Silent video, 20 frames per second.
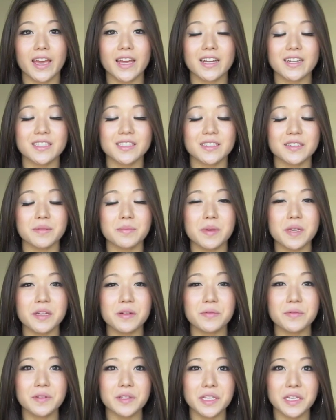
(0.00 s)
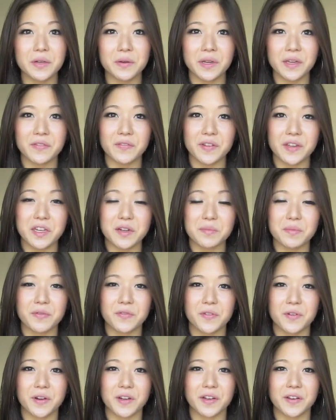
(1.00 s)
Hey guys, so I'm gonna make a really quick video
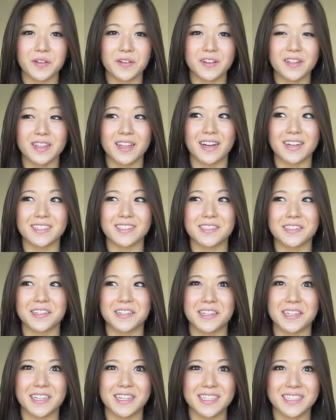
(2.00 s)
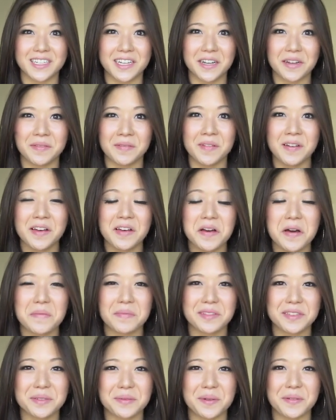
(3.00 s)
before I go to class. Sorry, you can tell I'm
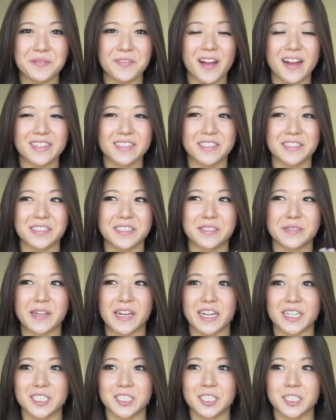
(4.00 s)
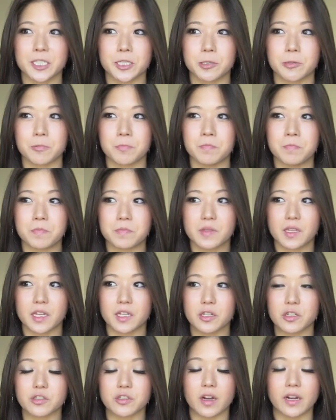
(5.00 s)
a little bit frazzled and my hair's still
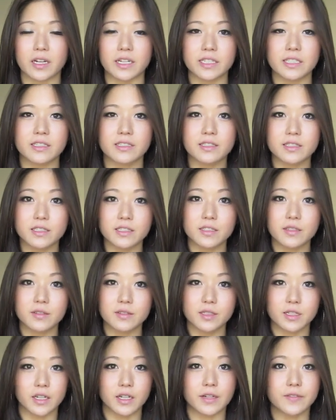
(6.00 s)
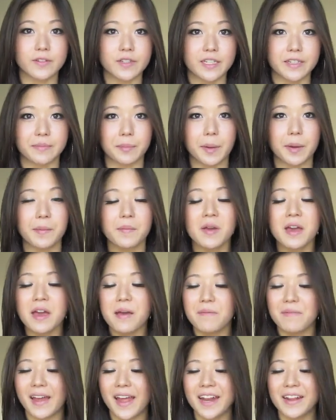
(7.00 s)
kind of drying, so sorry, forgive me.
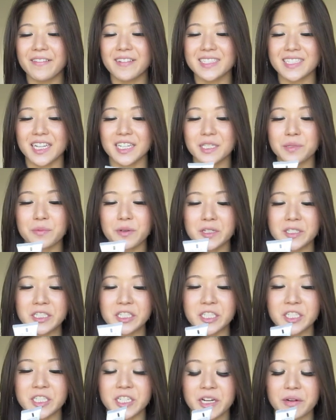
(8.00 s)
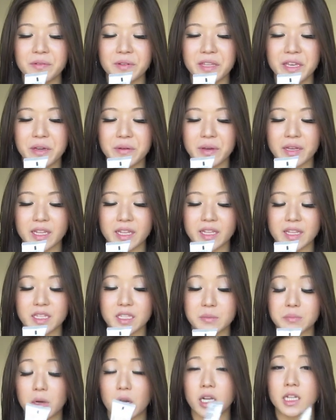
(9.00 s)
But anyways, I just wanted to share really quickly
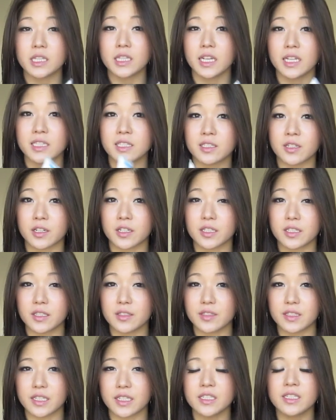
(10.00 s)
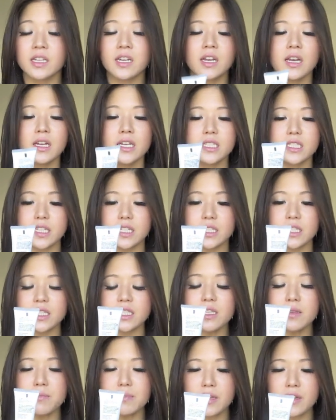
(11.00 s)
this product that I'd started using. So this is
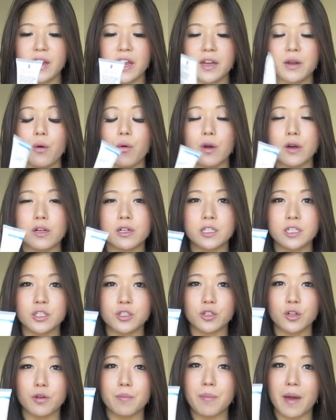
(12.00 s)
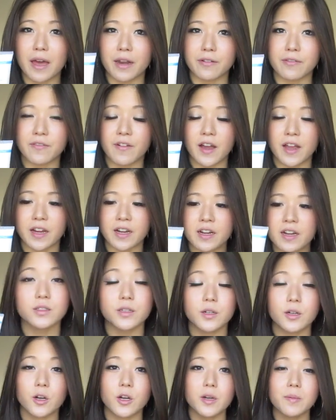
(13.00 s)
the Murad Oil Control Mattifier.
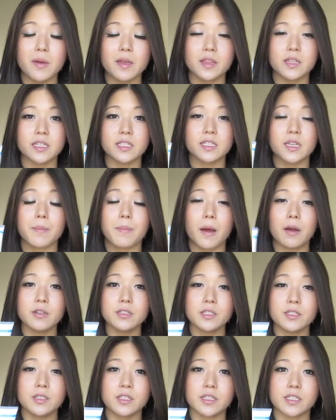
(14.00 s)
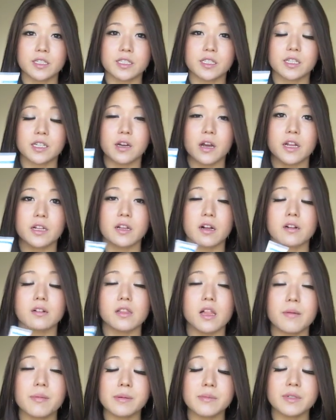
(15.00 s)
So I'd heard about this about 2 years ago. I'd gone
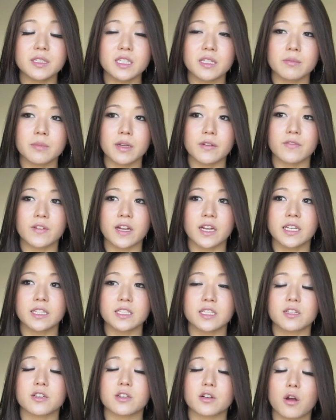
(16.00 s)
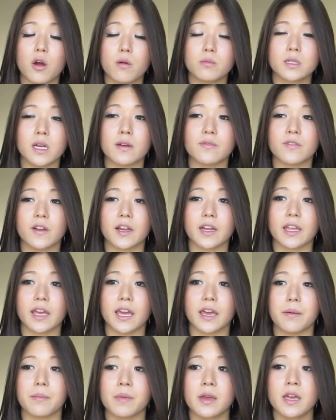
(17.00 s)
clubbing with some of my friends and her hometown friend
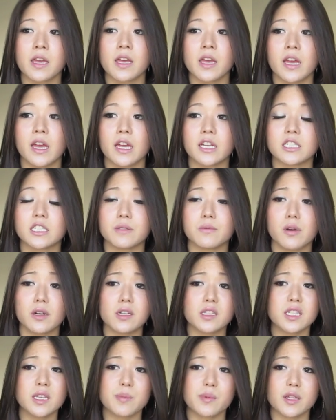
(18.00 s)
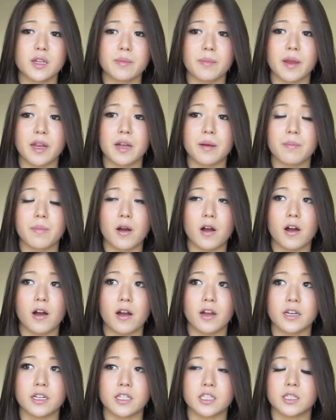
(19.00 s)
came and she wanted to sleep with her makeup
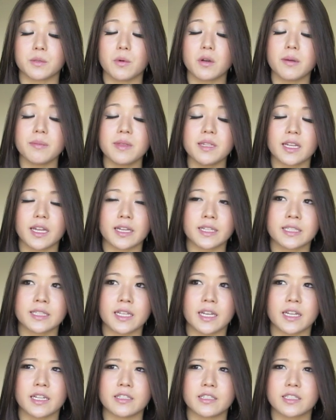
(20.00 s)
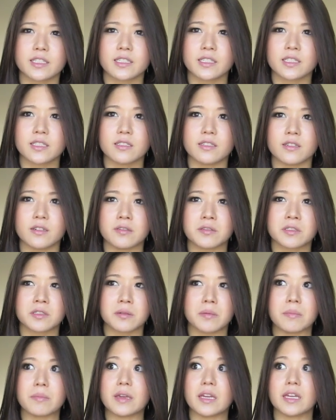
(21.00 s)
on and she woke up the next day and I just, I
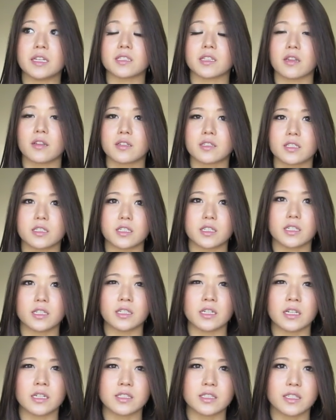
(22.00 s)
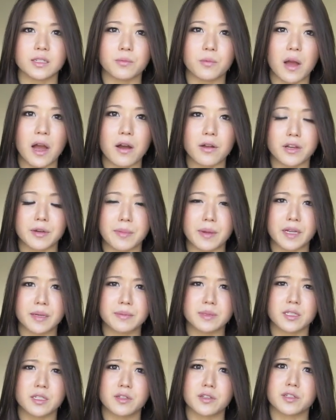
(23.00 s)
was amazed. I looked at her and I said, wow, your
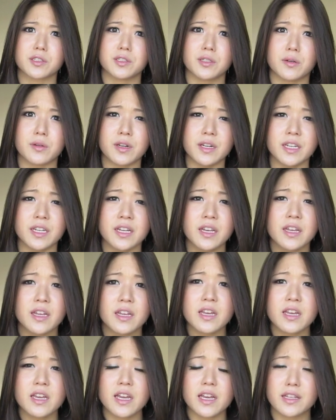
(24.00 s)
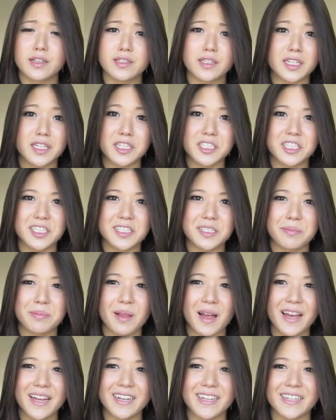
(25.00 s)
makeup still looks so good. It looks like you just
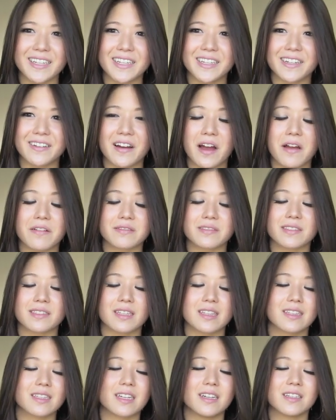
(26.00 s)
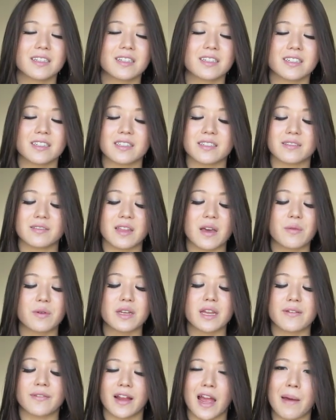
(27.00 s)
applied it, I was telling her, that would
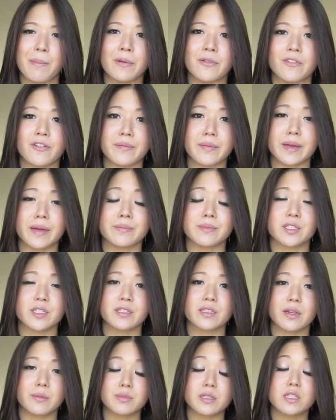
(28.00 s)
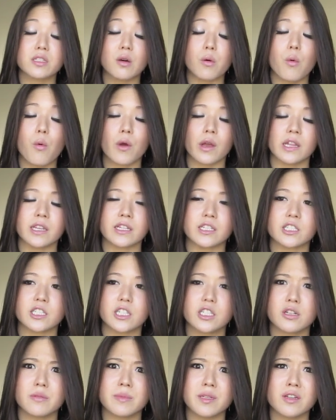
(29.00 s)
never happen for me. I'm so oily. And
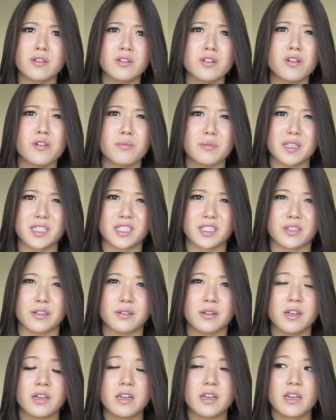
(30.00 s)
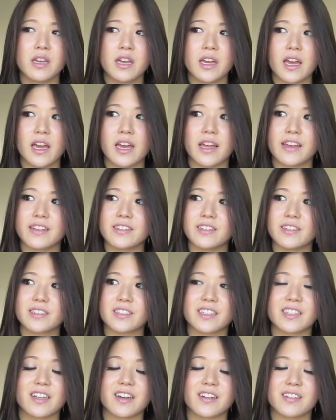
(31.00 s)
she told me, no, me too. And I told
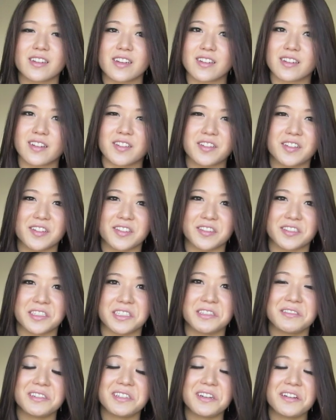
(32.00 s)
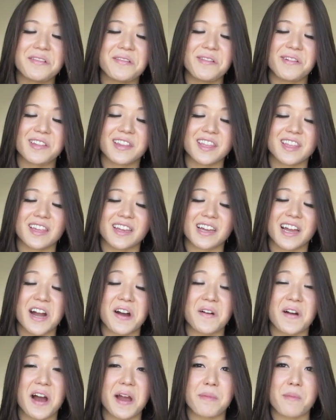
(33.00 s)
her, no, you are not oily like
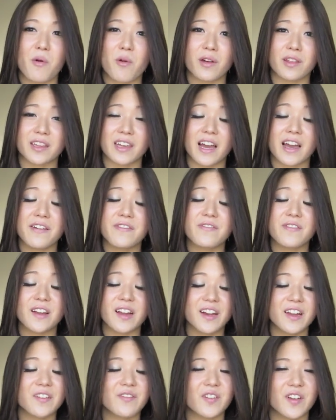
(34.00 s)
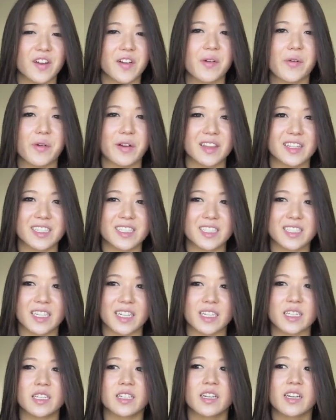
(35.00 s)
how I'm oily. I have very, very oily
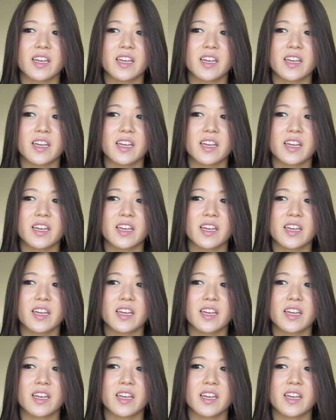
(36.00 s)
skin.